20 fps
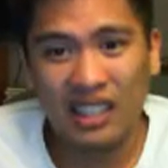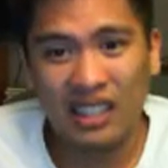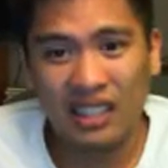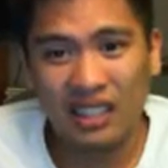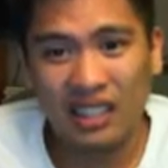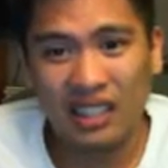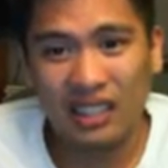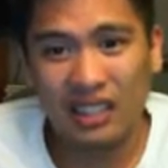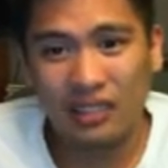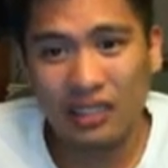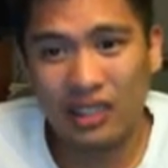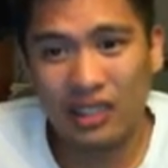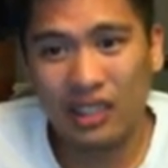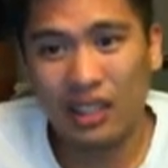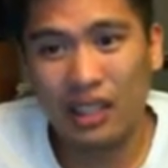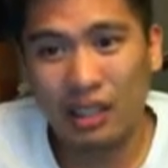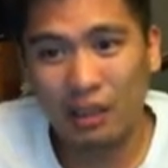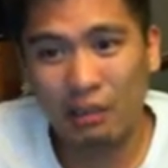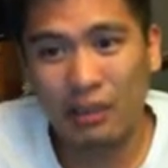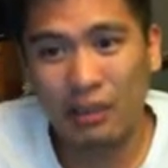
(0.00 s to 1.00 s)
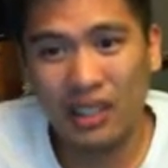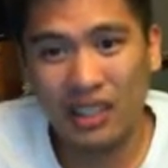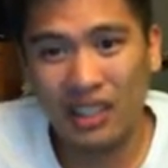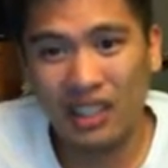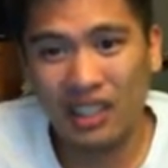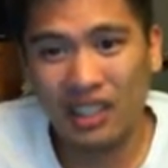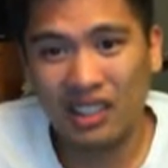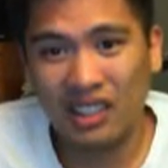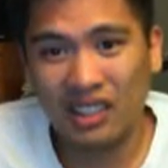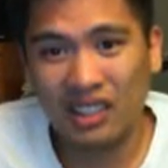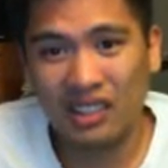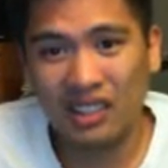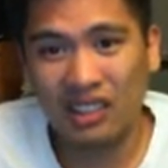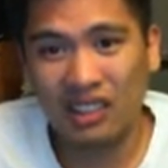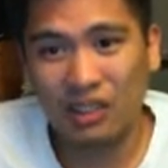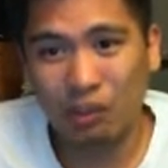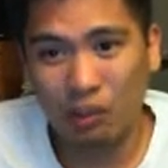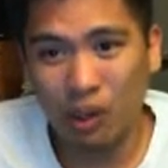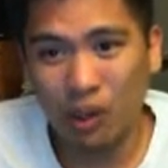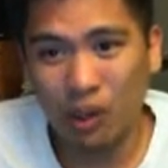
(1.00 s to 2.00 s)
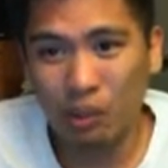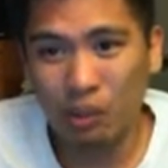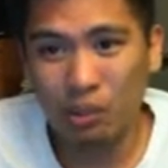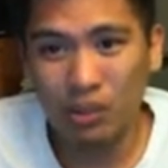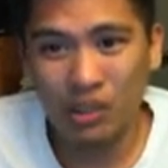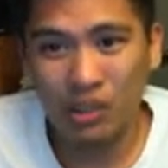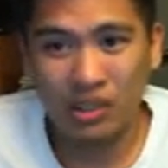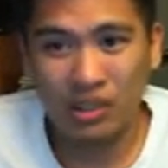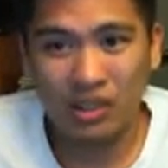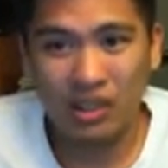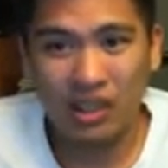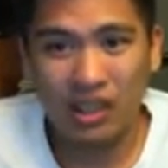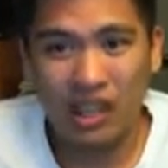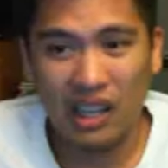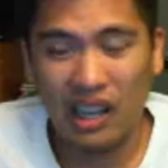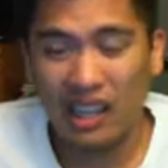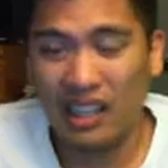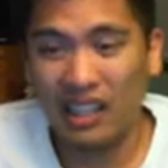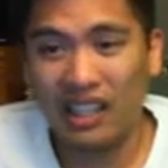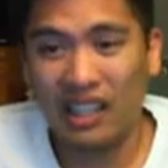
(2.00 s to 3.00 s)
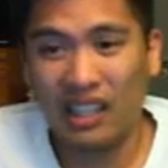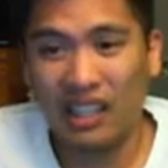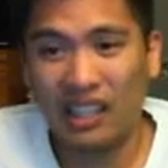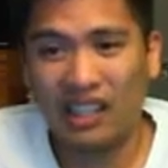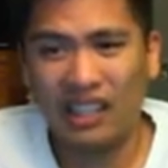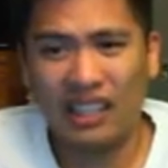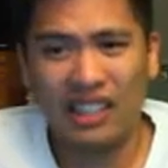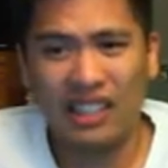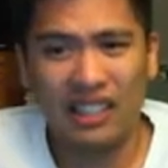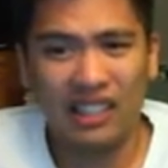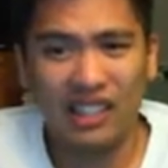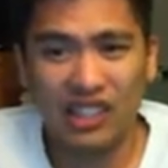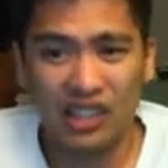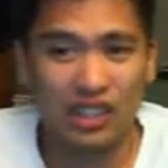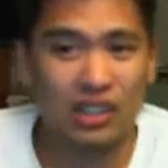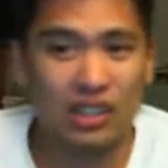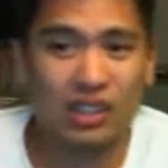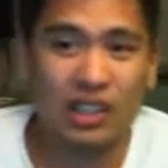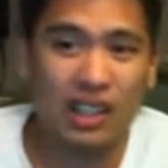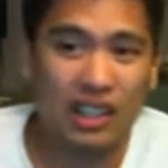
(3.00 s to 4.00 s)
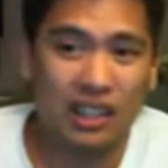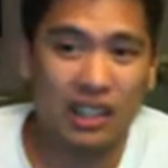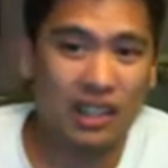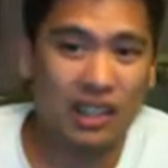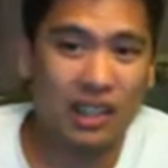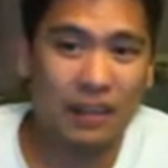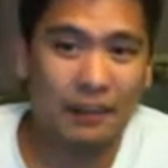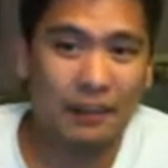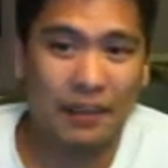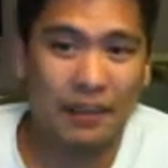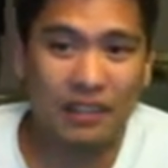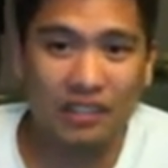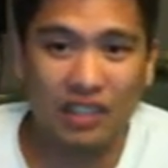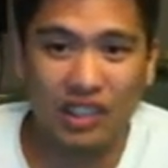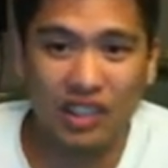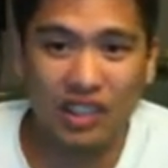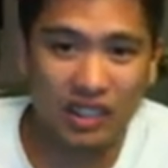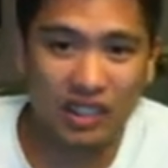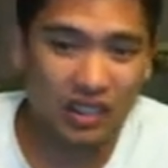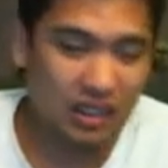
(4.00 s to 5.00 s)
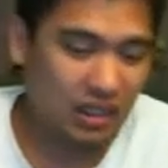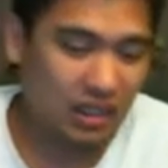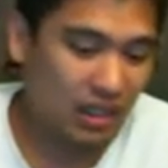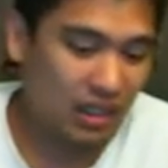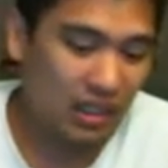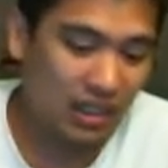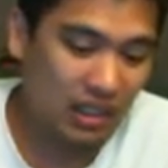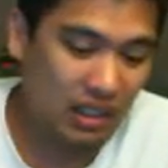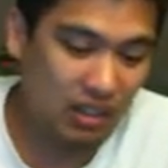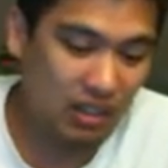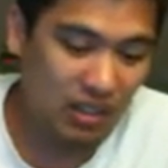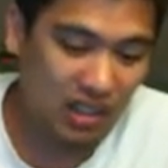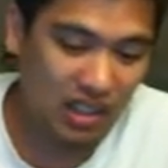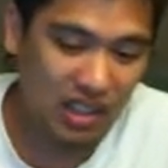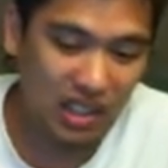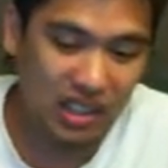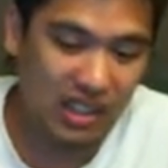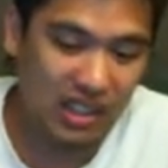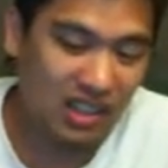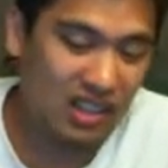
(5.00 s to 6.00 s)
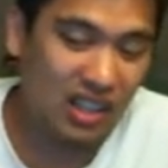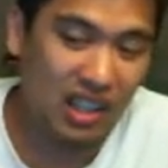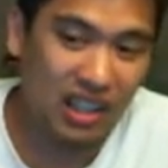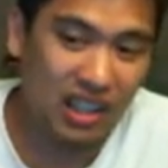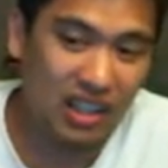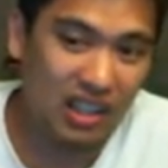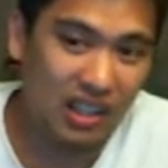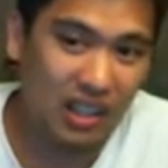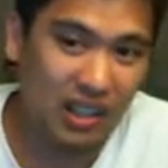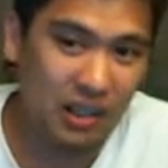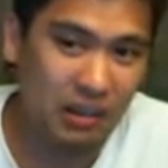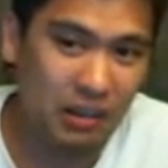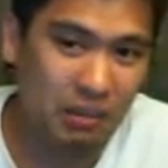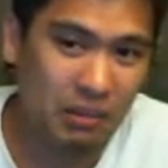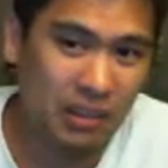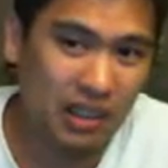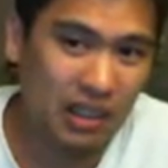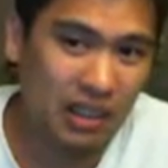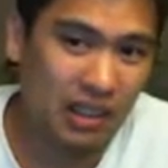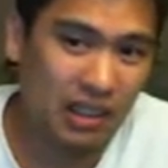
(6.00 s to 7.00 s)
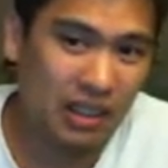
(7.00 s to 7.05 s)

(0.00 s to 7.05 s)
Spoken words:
Silva a bit on the ropes, and he just kind of let him off the hook. He was just kind of stalking him.